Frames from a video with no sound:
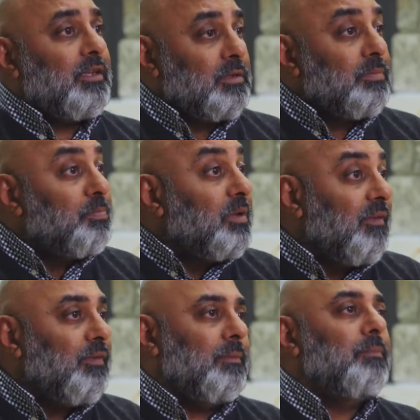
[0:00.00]
has
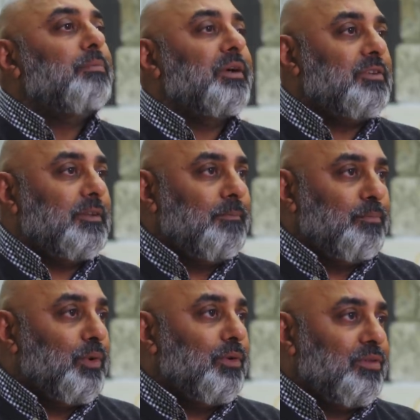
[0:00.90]
given Britain
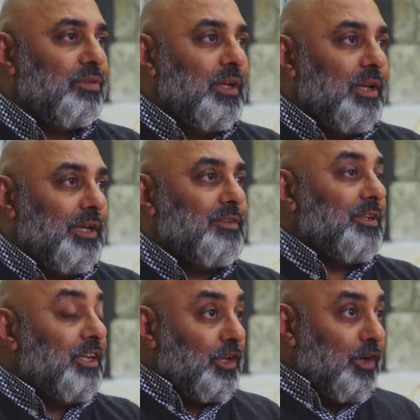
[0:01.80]
both its
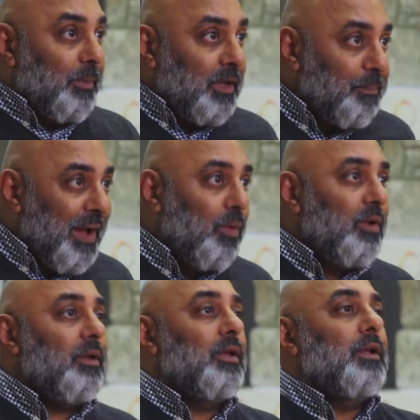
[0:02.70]
economic
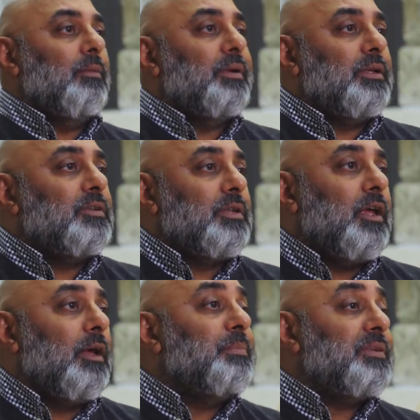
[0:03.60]
power, but it's
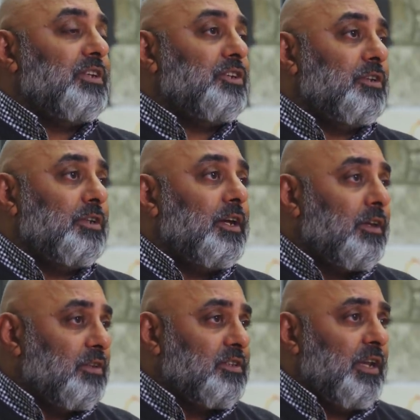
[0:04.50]
uh, positioned it
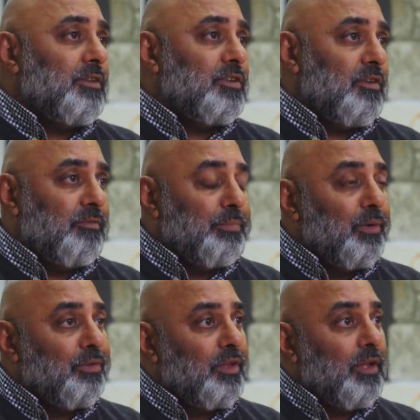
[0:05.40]
at the center of
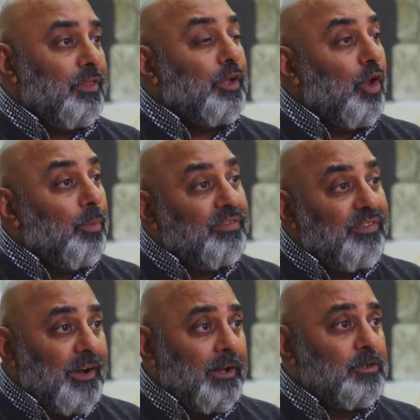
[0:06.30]
both the global
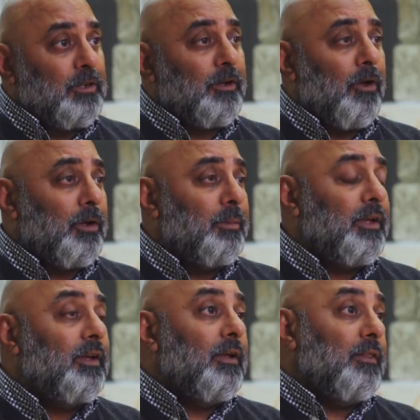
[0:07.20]
financial
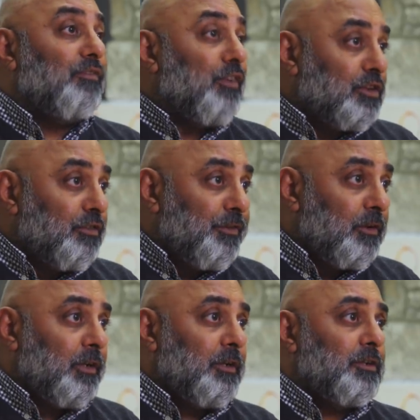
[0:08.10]
economy, the fossil
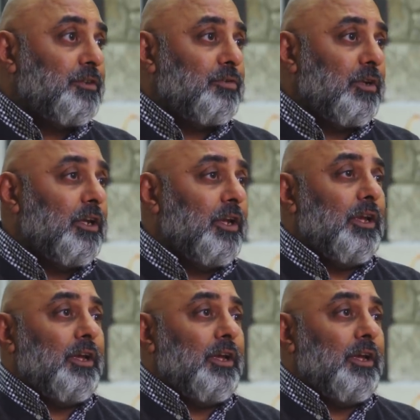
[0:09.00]
fuel industry,